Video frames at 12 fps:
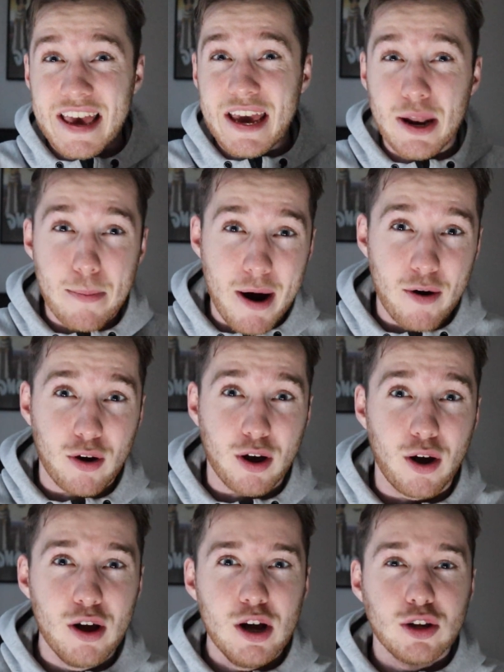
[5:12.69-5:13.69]
in
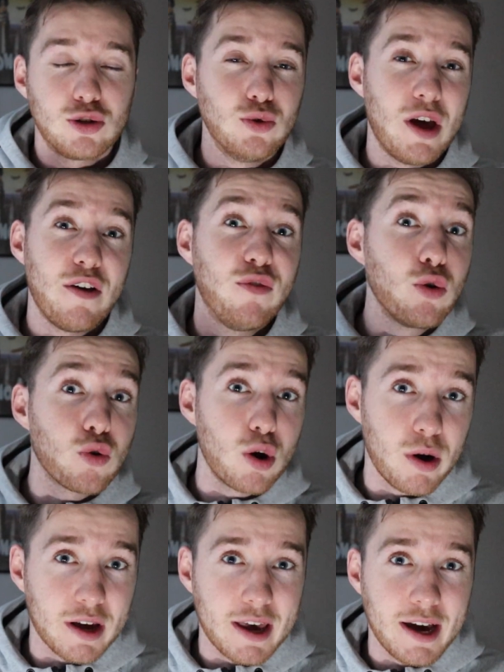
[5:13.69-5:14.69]
America to their
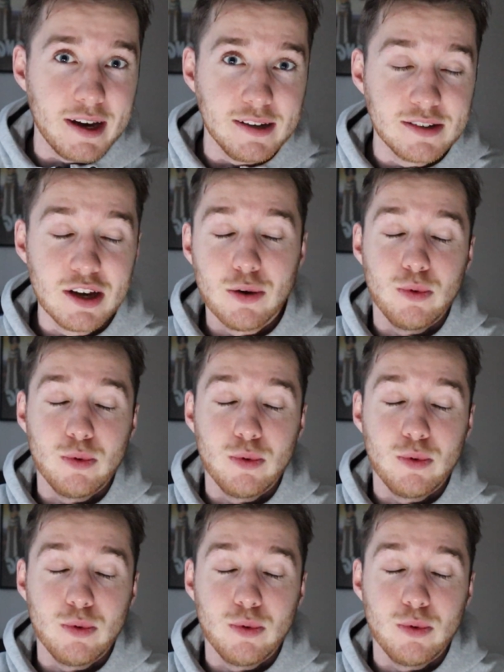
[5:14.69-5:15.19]
401ks,